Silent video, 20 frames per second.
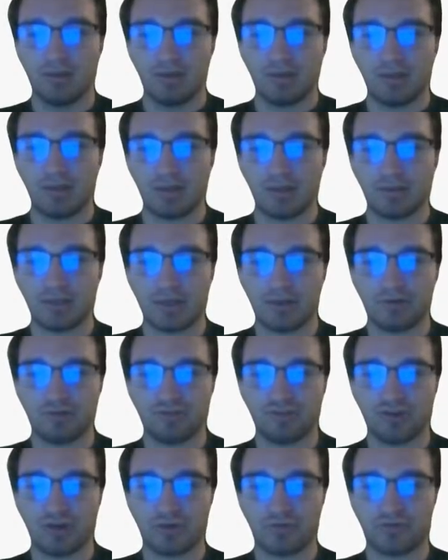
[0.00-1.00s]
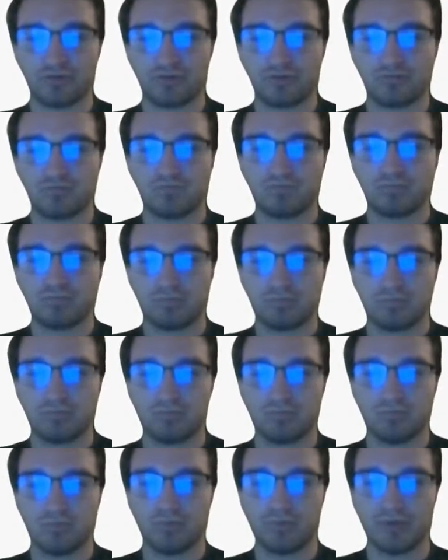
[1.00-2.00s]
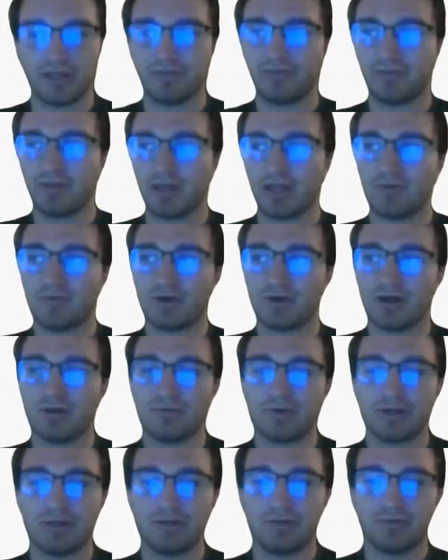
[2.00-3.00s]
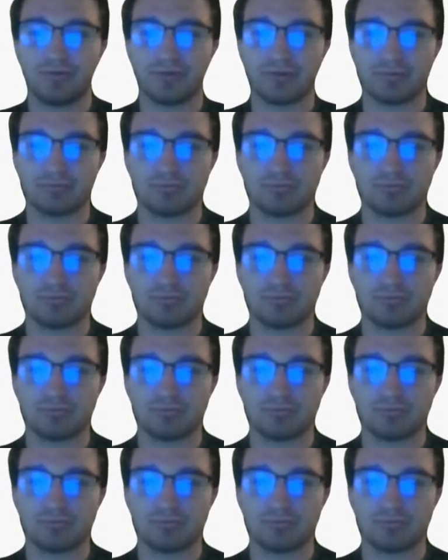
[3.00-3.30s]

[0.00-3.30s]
and then just replace anywhere I want to use it.